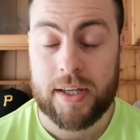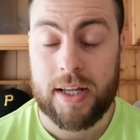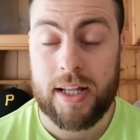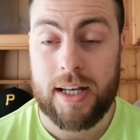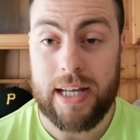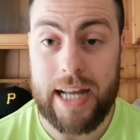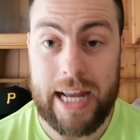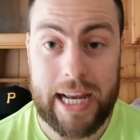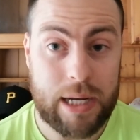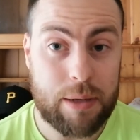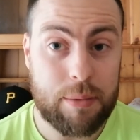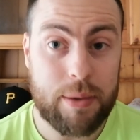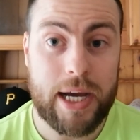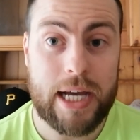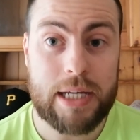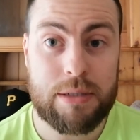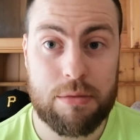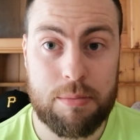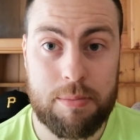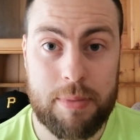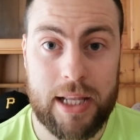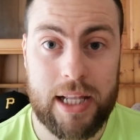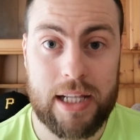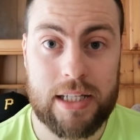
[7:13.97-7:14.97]
Likewise
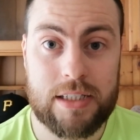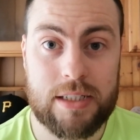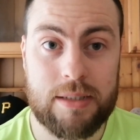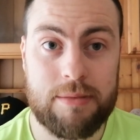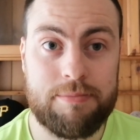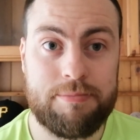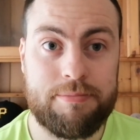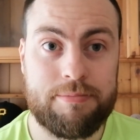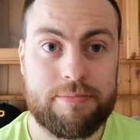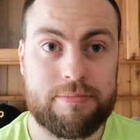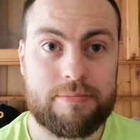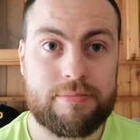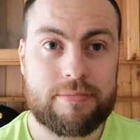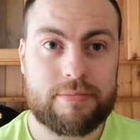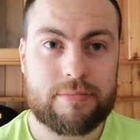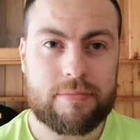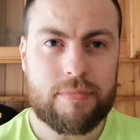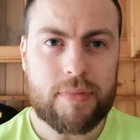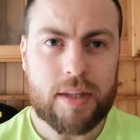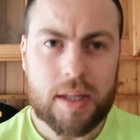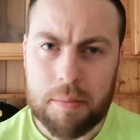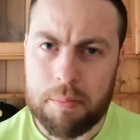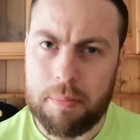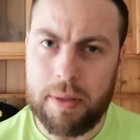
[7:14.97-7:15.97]
with Belgium
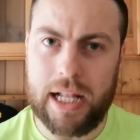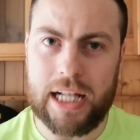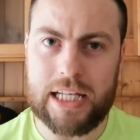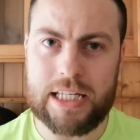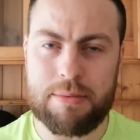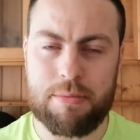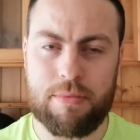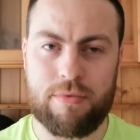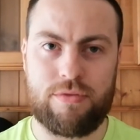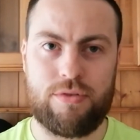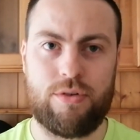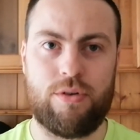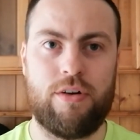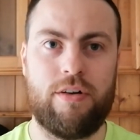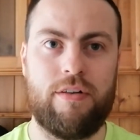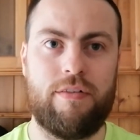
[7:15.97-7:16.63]
have sort